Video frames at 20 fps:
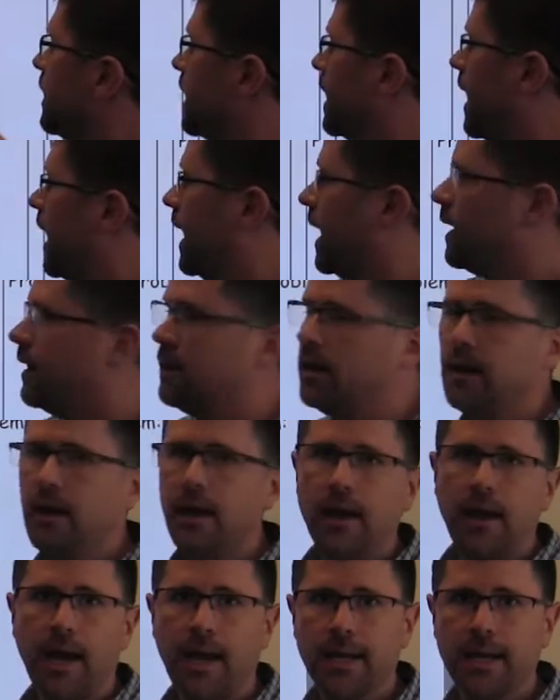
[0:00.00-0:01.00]
it again
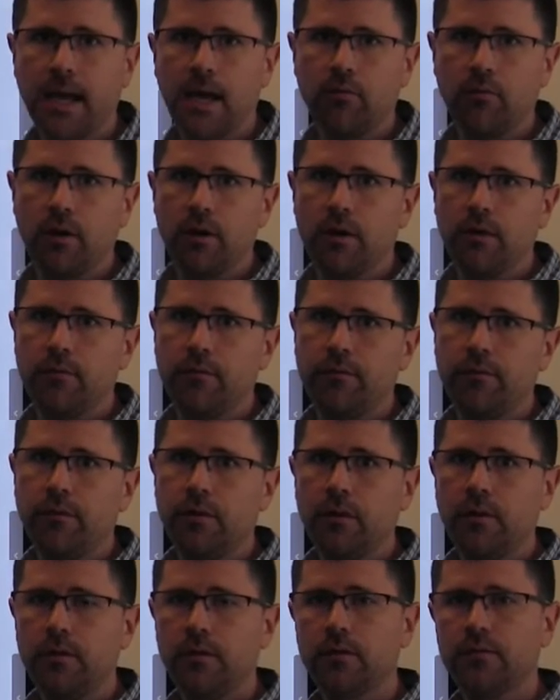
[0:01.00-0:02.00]
and get rid of
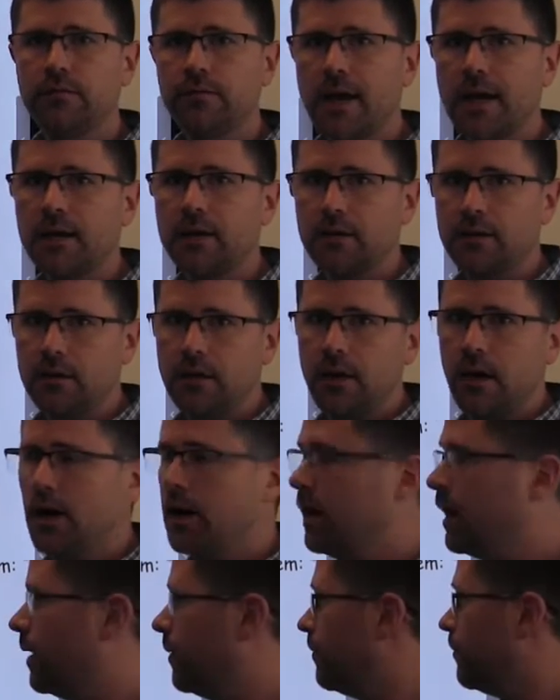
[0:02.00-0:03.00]
the second
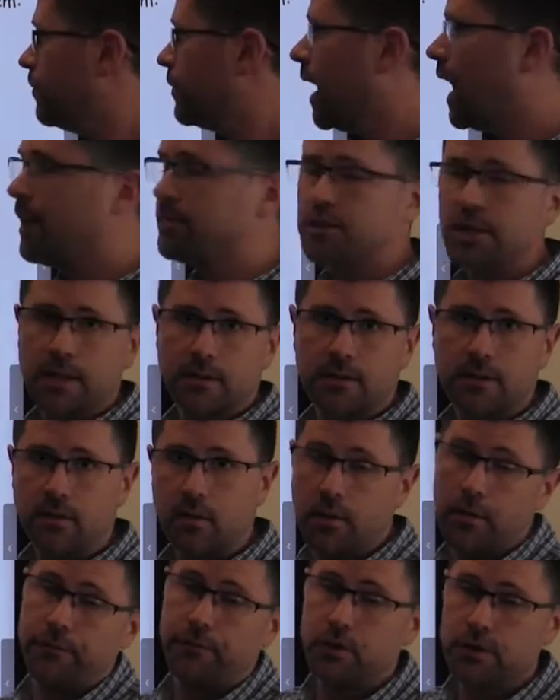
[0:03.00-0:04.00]
object,
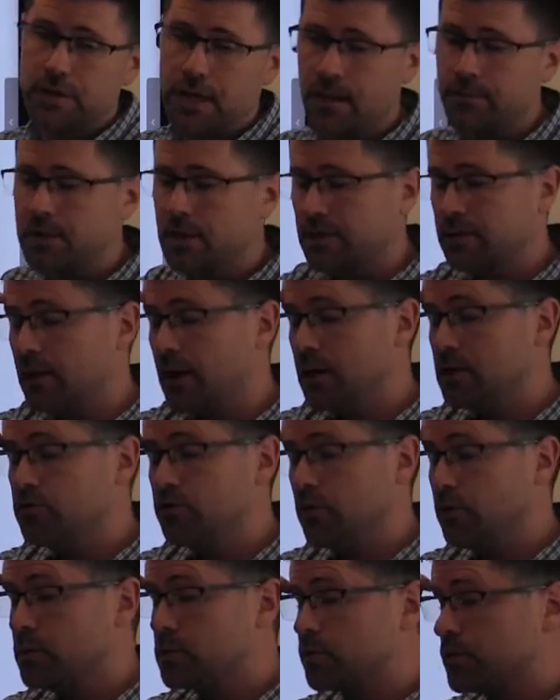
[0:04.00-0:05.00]
or the first object that I
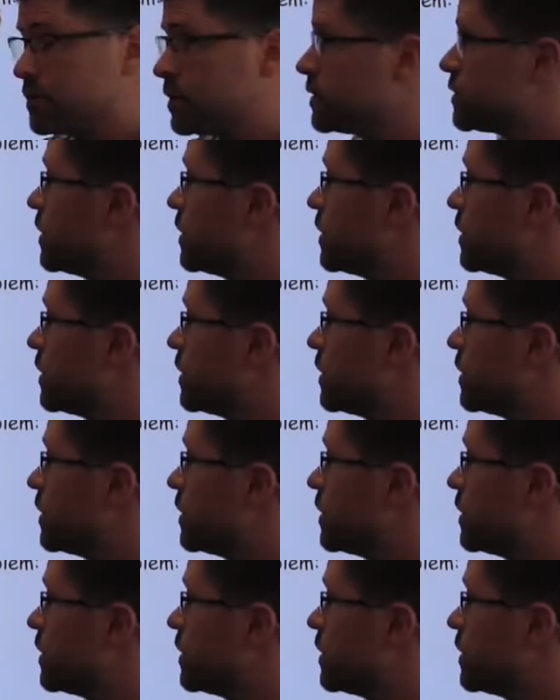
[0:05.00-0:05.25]
drew, which was the